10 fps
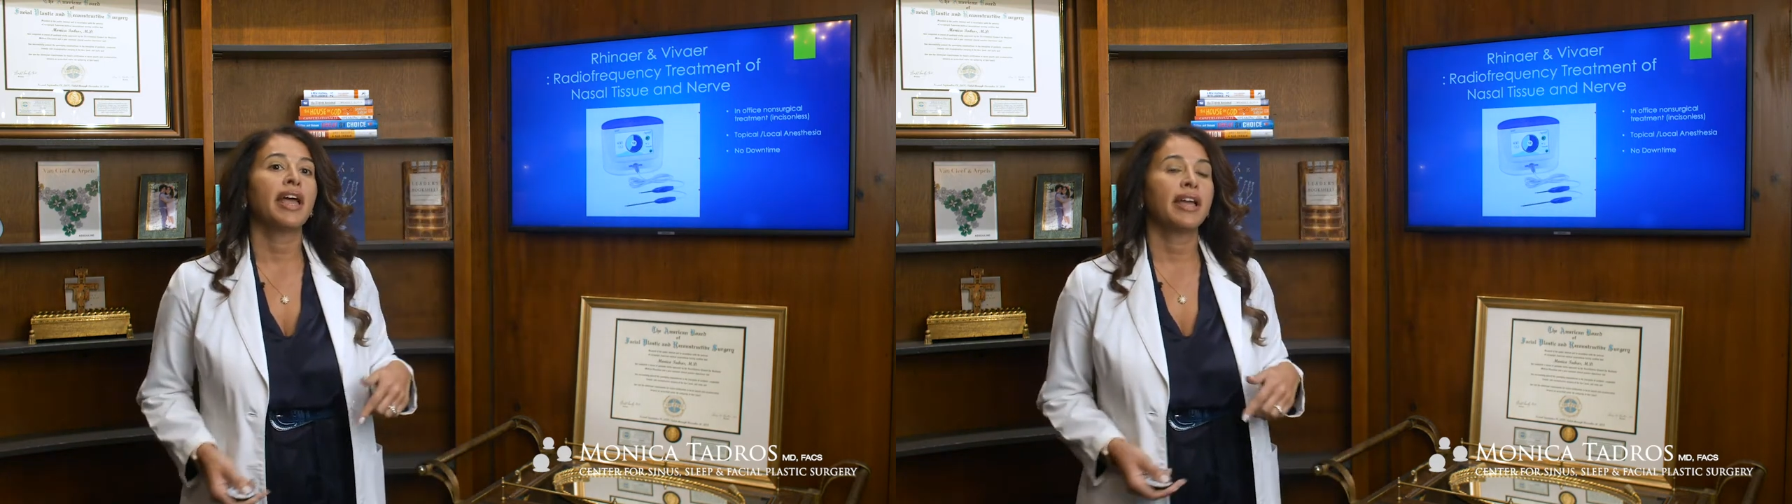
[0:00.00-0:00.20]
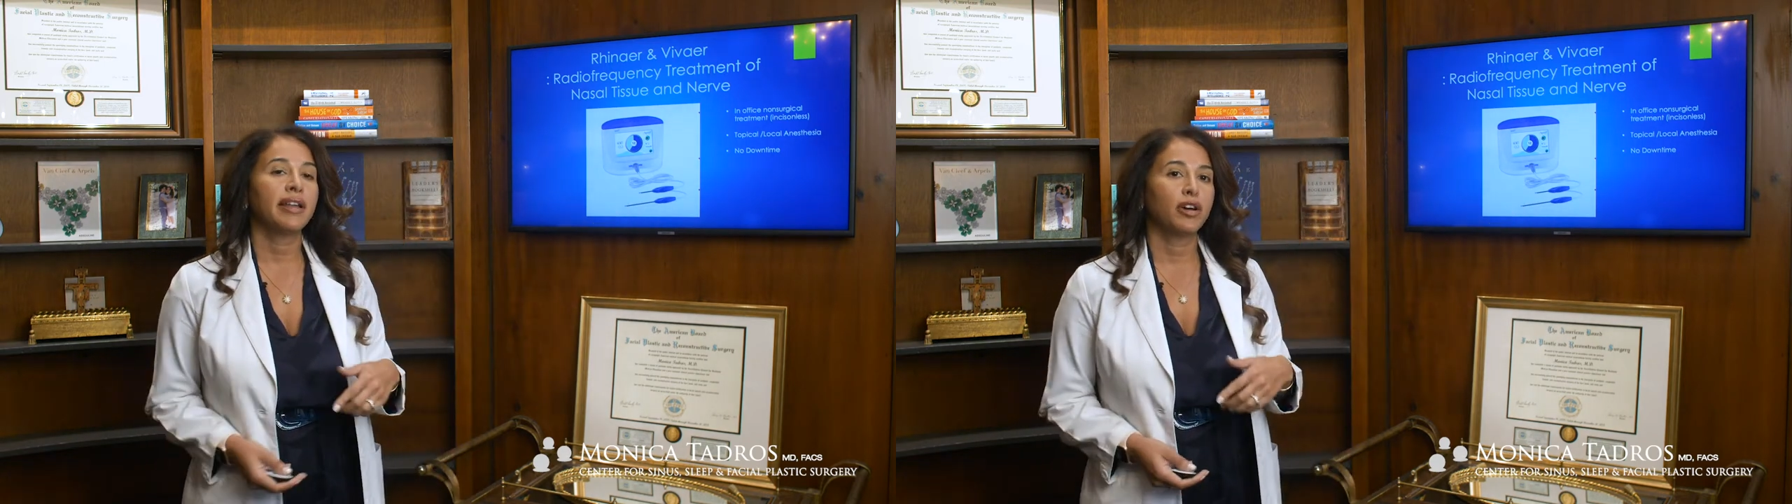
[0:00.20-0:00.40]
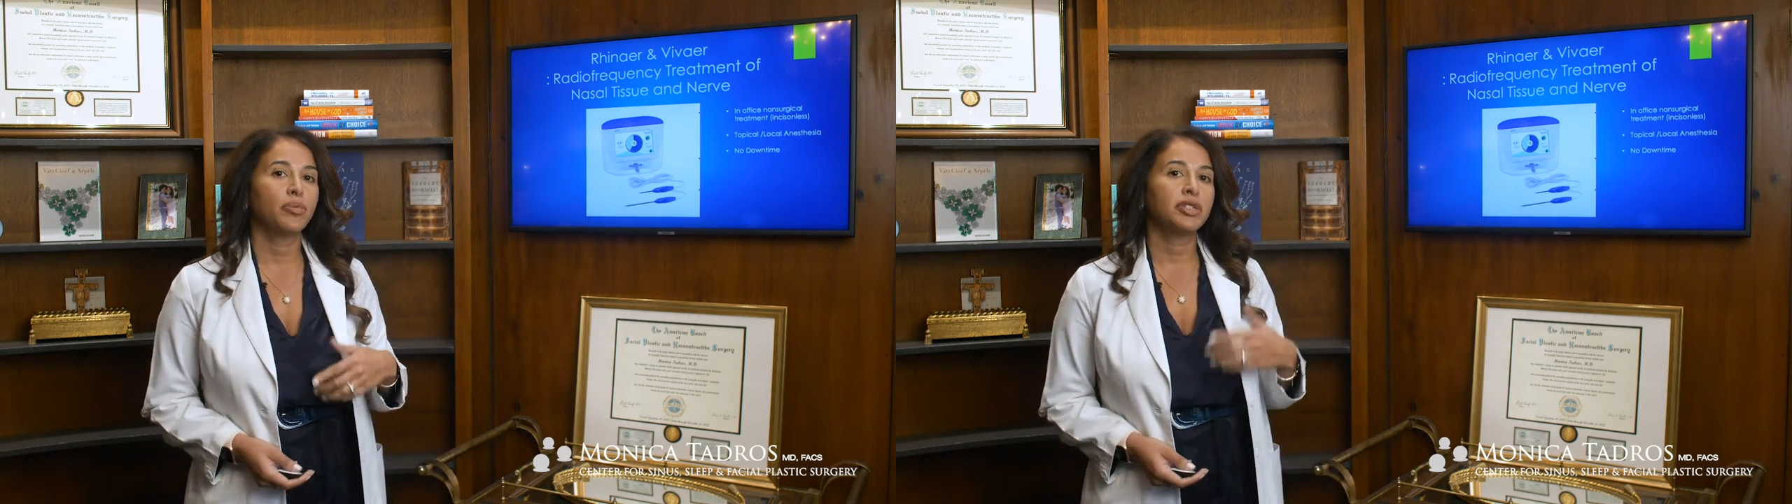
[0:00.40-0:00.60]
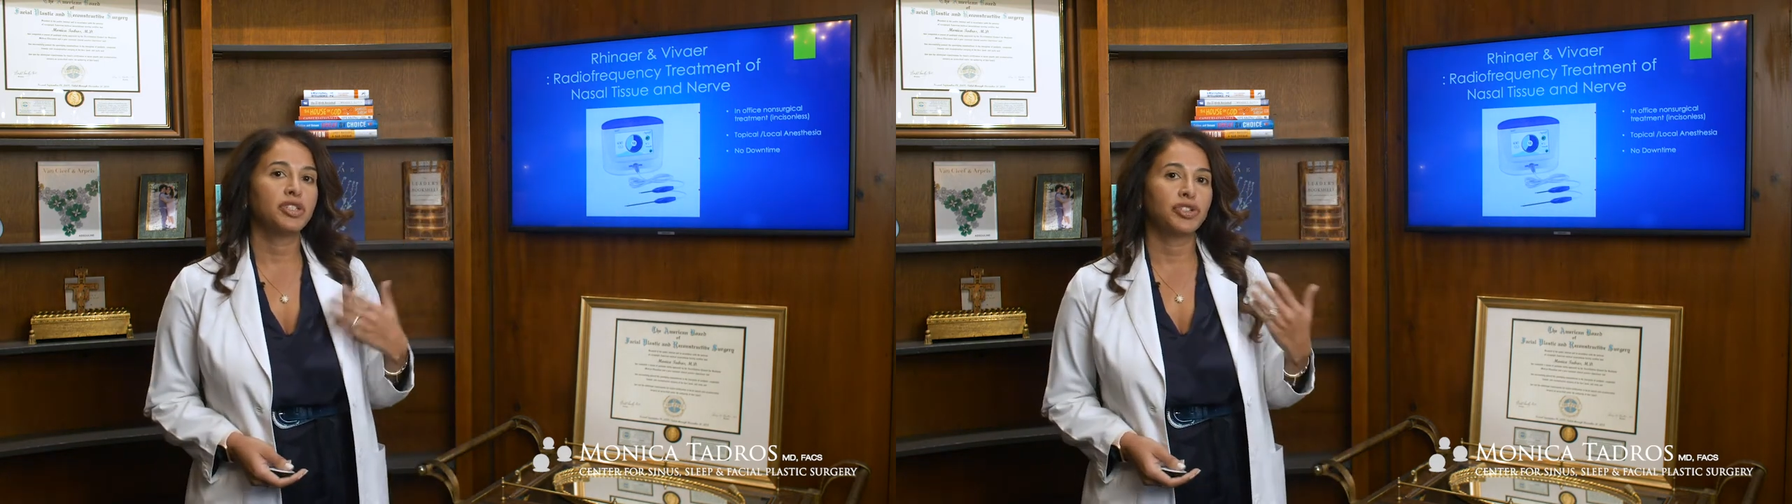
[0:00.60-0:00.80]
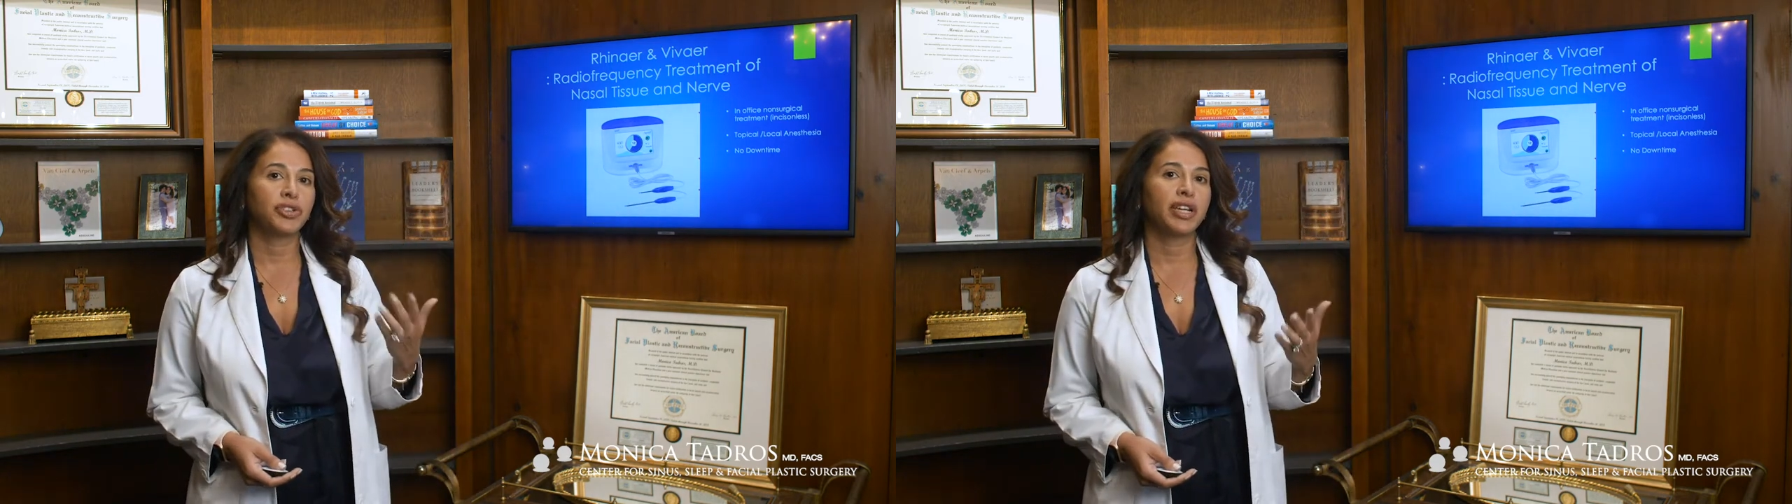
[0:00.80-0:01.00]
and help
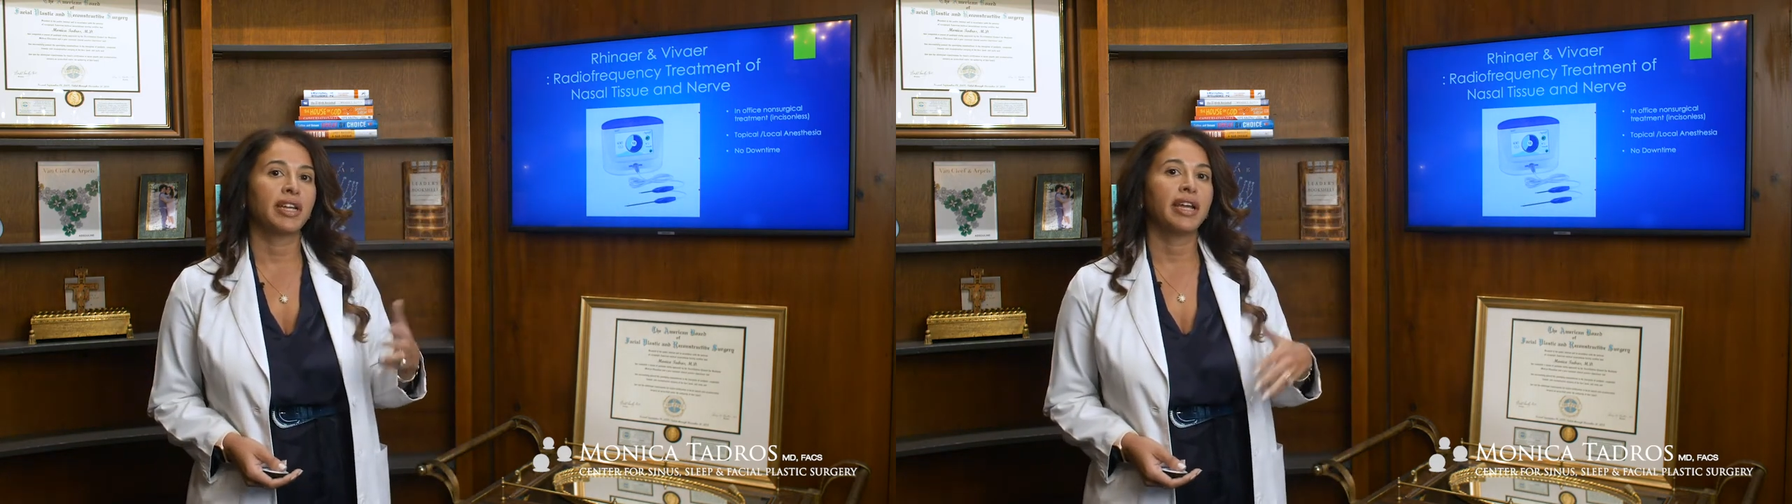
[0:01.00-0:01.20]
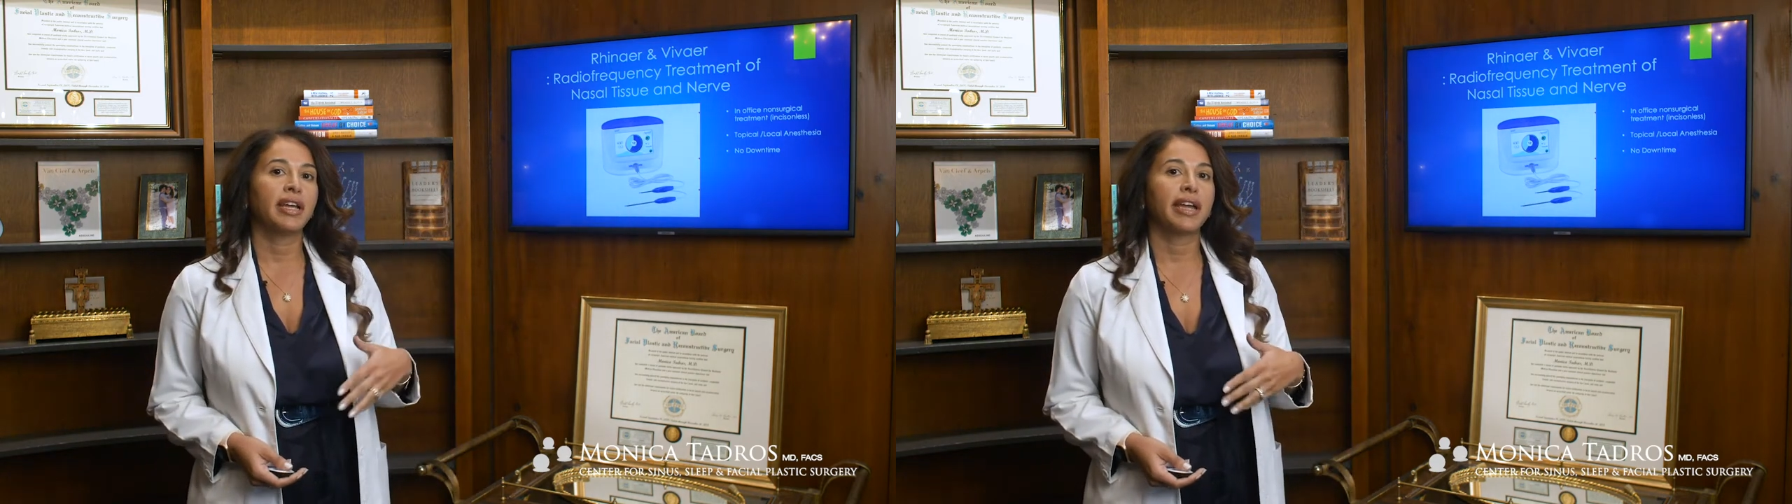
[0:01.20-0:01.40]
us treat